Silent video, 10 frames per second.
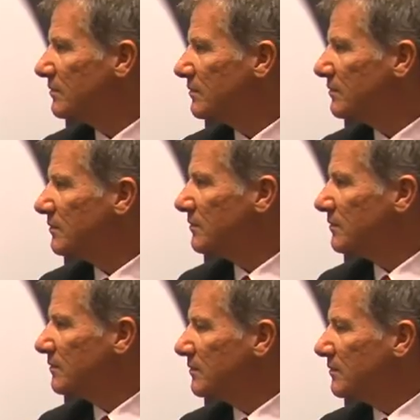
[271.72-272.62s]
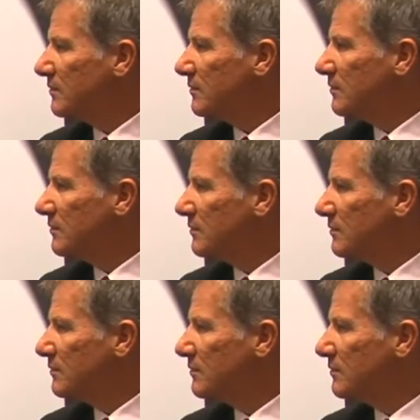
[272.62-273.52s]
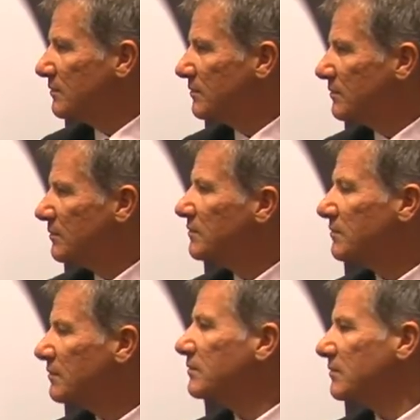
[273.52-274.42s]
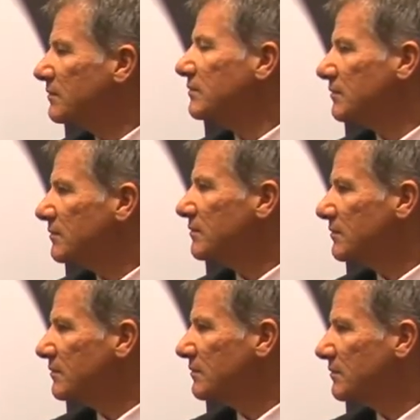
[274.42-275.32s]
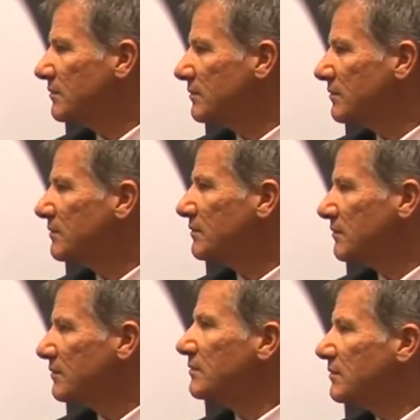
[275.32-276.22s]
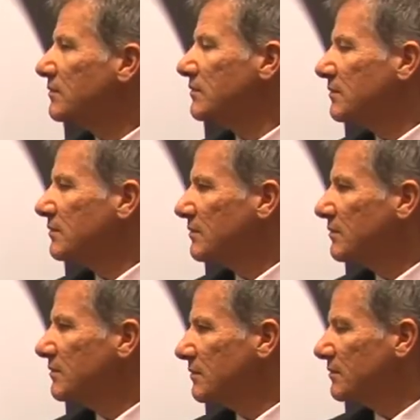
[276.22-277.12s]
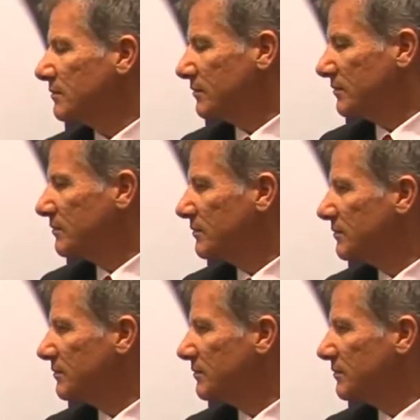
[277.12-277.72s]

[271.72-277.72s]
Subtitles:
No words are spoken by the person on screen.